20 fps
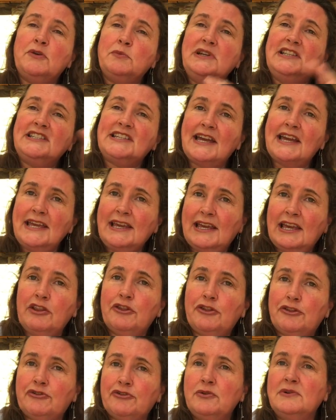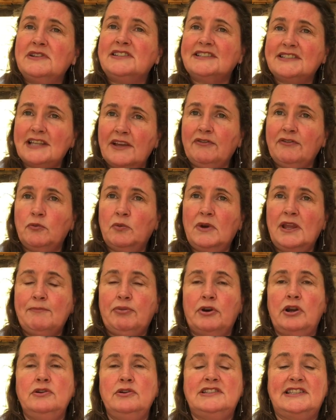take it through a 7-week
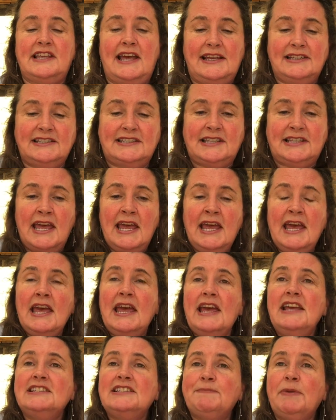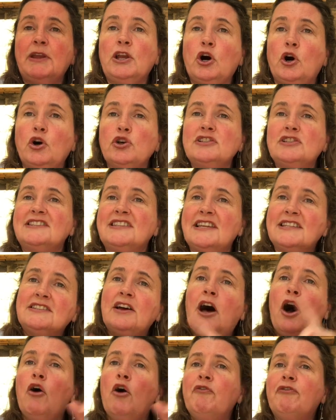process, is because there's a
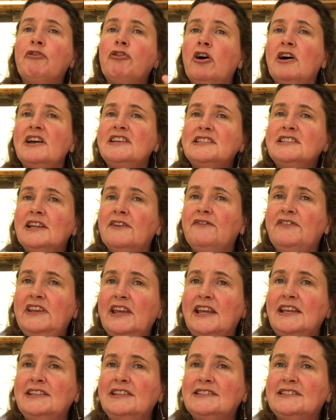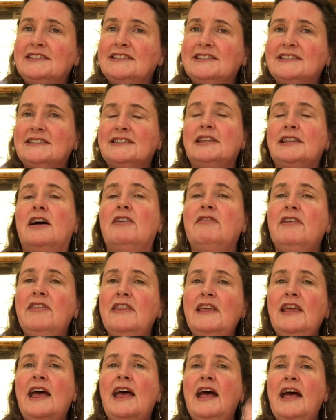whole variety of yeasts that are in
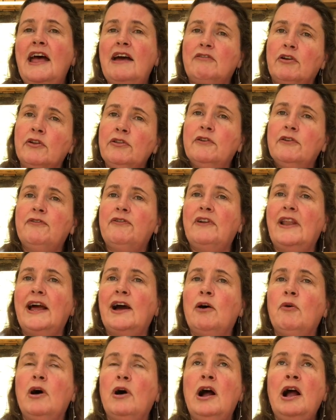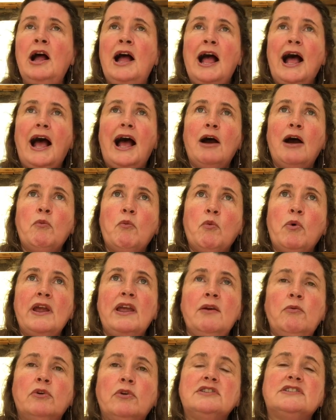the air, on the flour, and
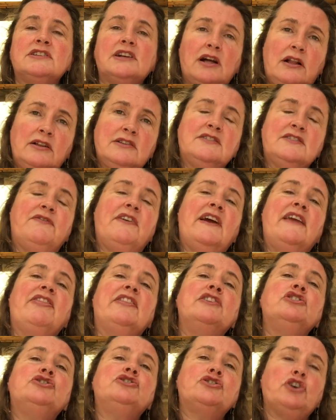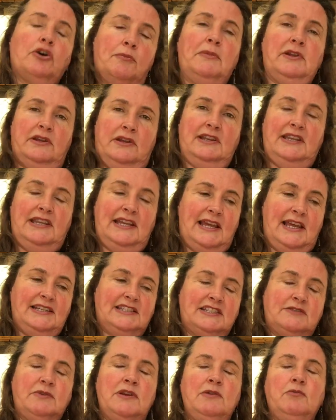we want to cultivate the dominant
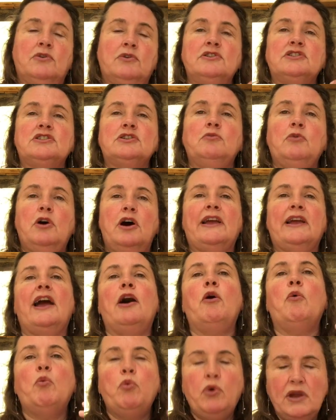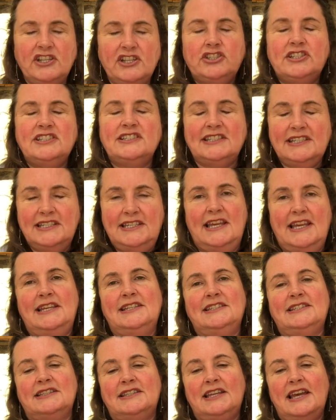yeast. We want to work out which is the
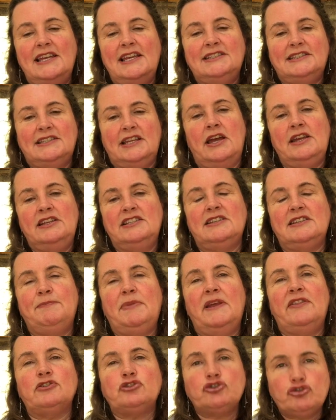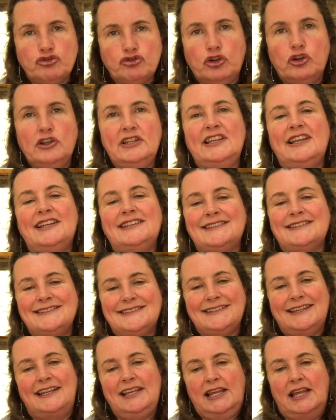yeast that is going to be the strong yeast
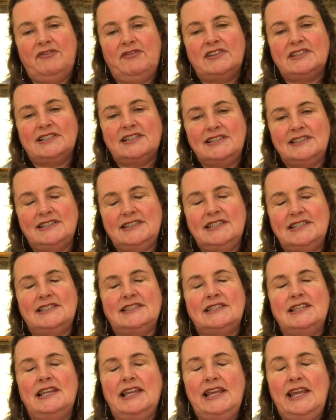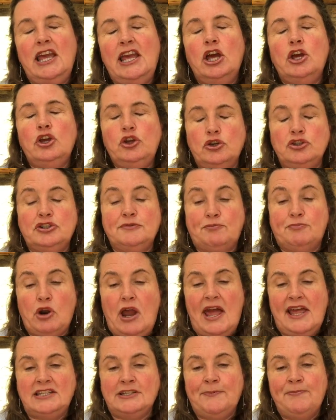that's going to give us consistently good
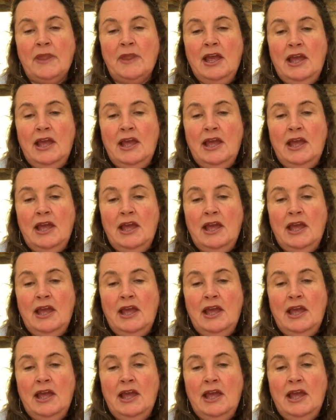bread.